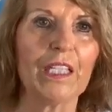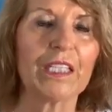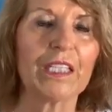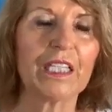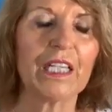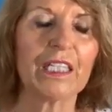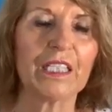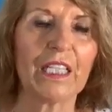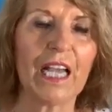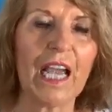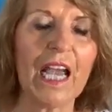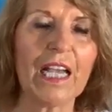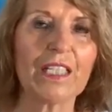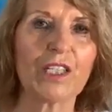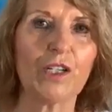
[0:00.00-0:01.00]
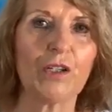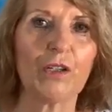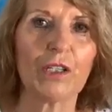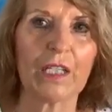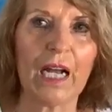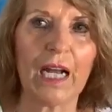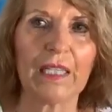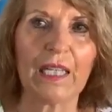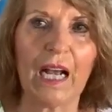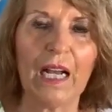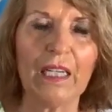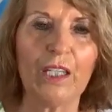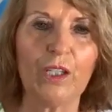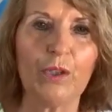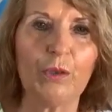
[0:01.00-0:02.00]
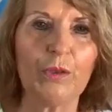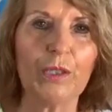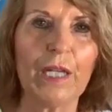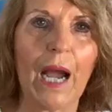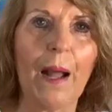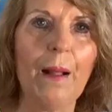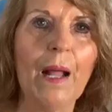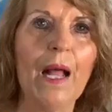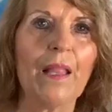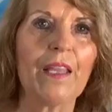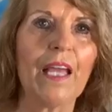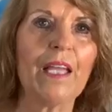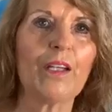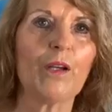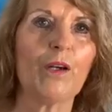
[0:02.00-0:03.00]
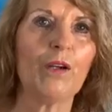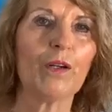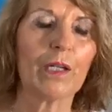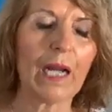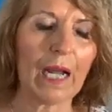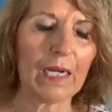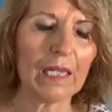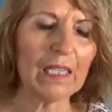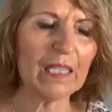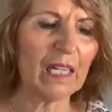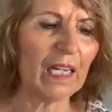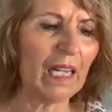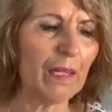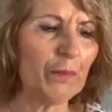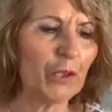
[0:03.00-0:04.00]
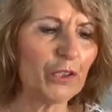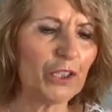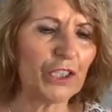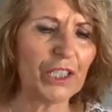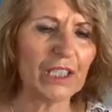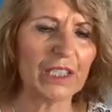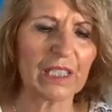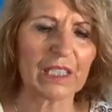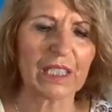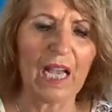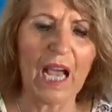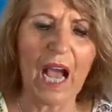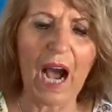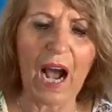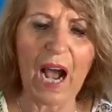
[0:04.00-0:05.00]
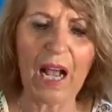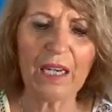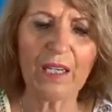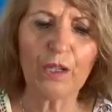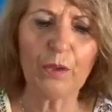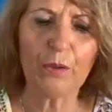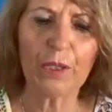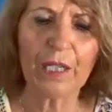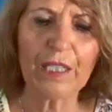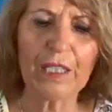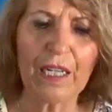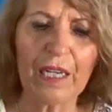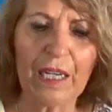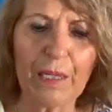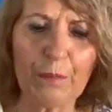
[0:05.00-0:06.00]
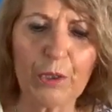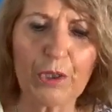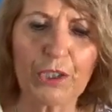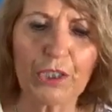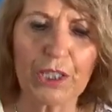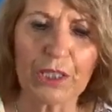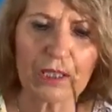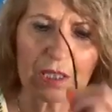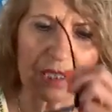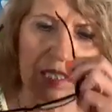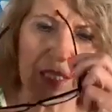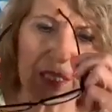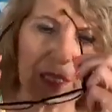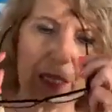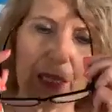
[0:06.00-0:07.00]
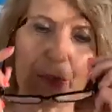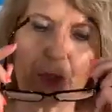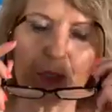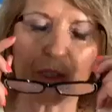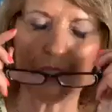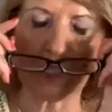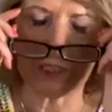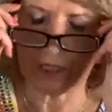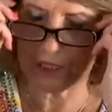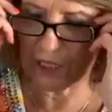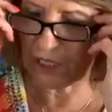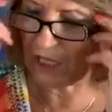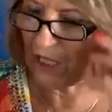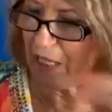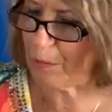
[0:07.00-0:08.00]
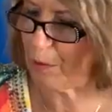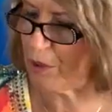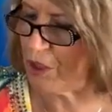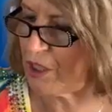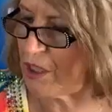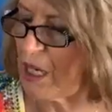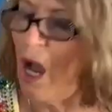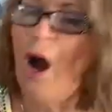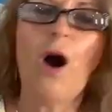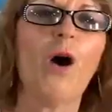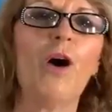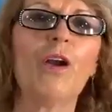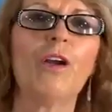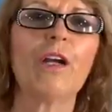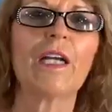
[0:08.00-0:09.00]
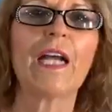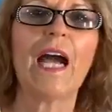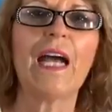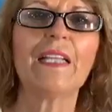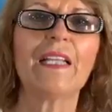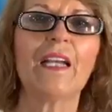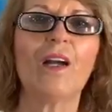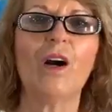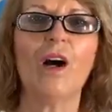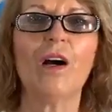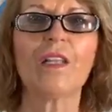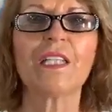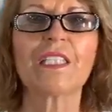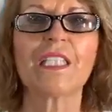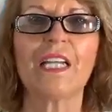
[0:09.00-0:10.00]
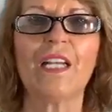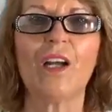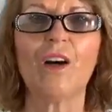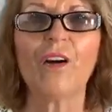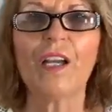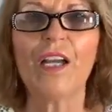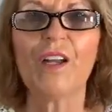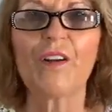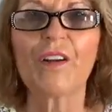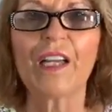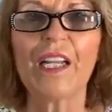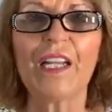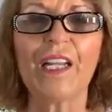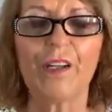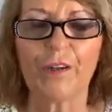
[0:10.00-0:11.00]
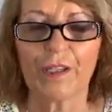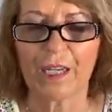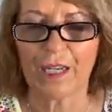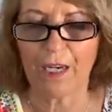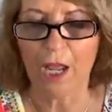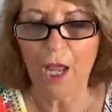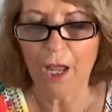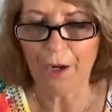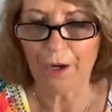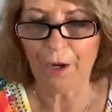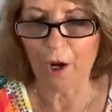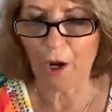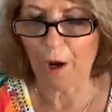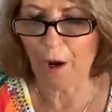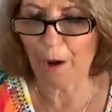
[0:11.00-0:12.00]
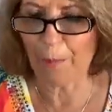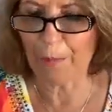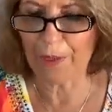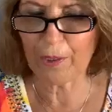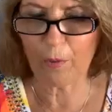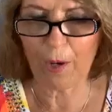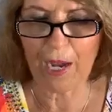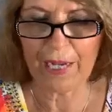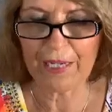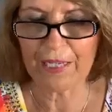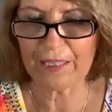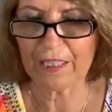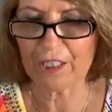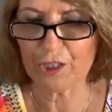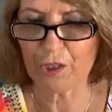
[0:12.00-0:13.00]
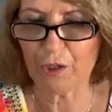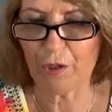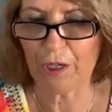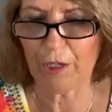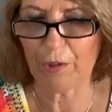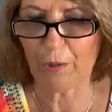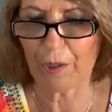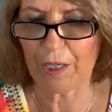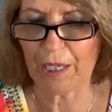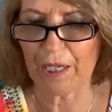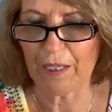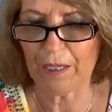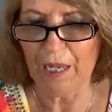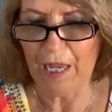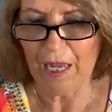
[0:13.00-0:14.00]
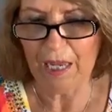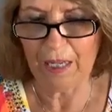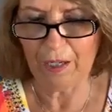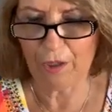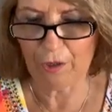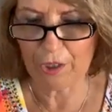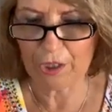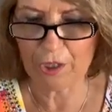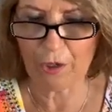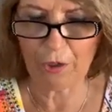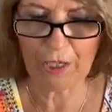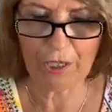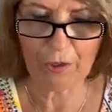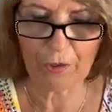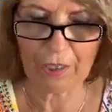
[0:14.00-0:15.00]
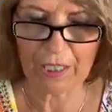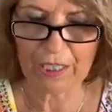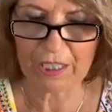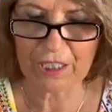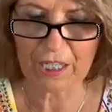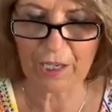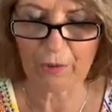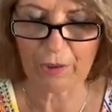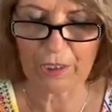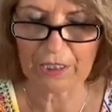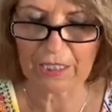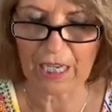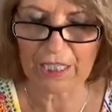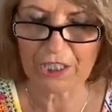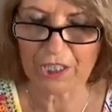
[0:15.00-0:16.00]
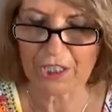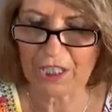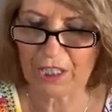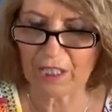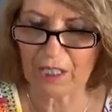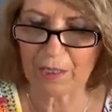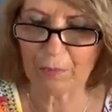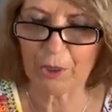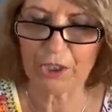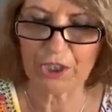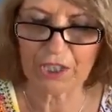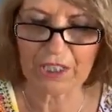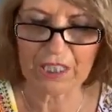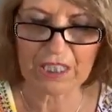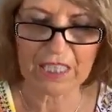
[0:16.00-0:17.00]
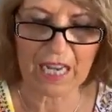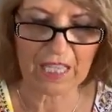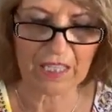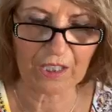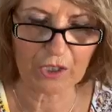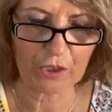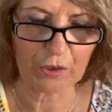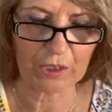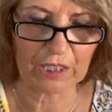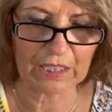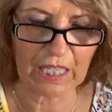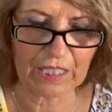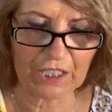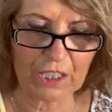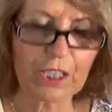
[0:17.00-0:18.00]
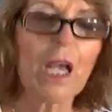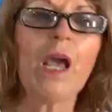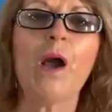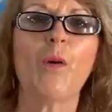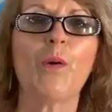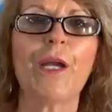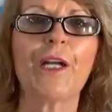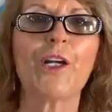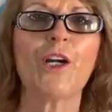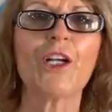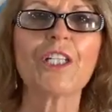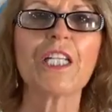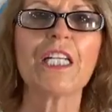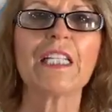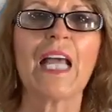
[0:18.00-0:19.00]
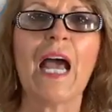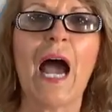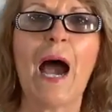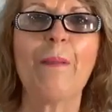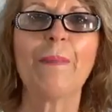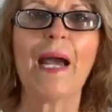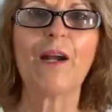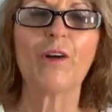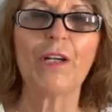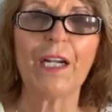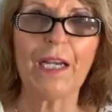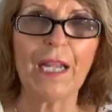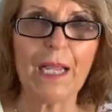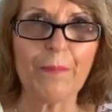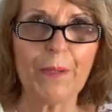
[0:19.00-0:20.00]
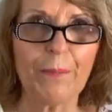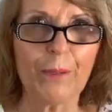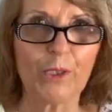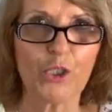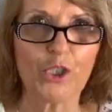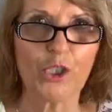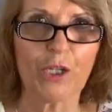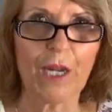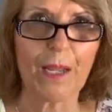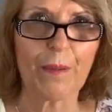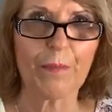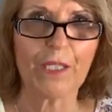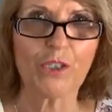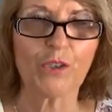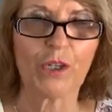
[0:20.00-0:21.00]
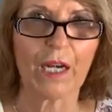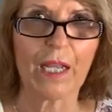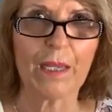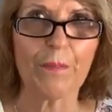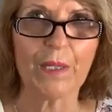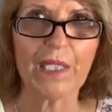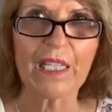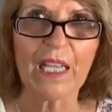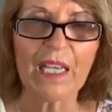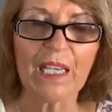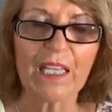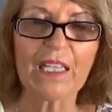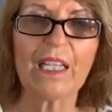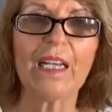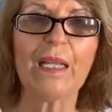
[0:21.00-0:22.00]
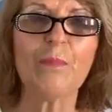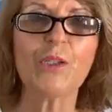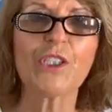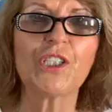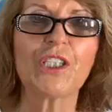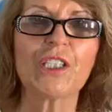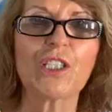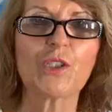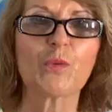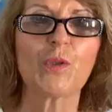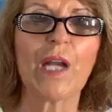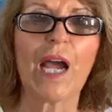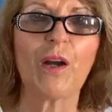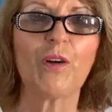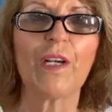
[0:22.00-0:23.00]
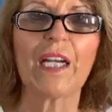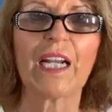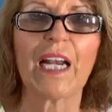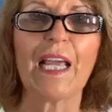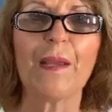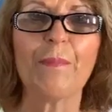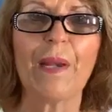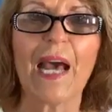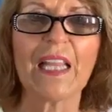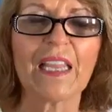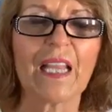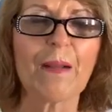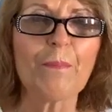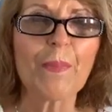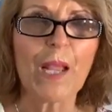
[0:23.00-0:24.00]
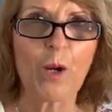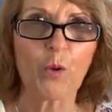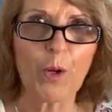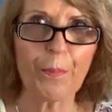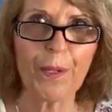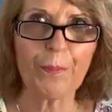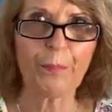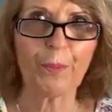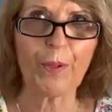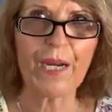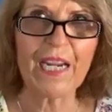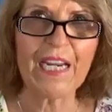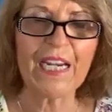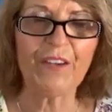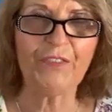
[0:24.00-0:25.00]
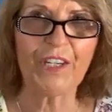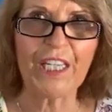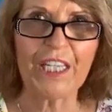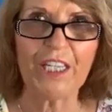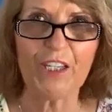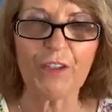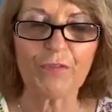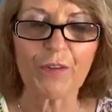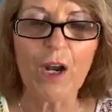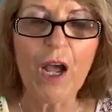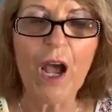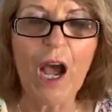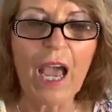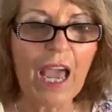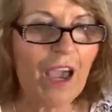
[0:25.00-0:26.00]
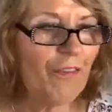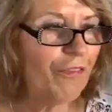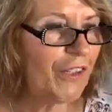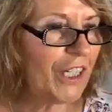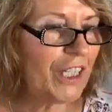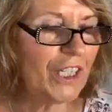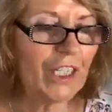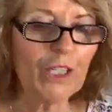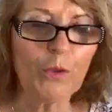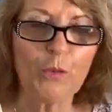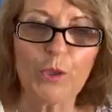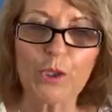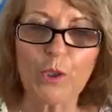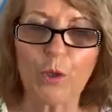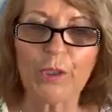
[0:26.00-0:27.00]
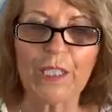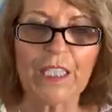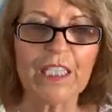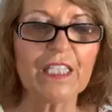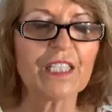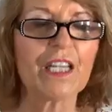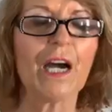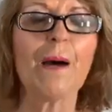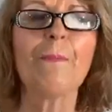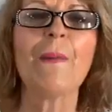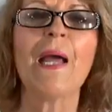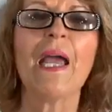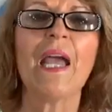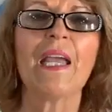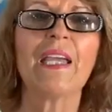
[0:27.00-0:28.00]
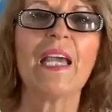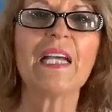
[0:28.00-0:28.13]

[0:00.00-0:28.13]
He says, yes, Lord God, hallelujah. Thank you, Lord God, in the name of Jesus. Hallelujah, in the name of Jesus, in the name of Jesus, in the name of Jesus. Oh, Lord God, all the same, oh, hurricane. No, be quiet, there's no hurricane. You know, there's no hurricane. It's not going to touch us in the name of Jesus. Nothing is going to touch us. We curse it. I'm not going to name it because you name it, you claim it. In the name of Jesus, we're not going to claim nothing. We've been praying every year. Every year, we don't ease up.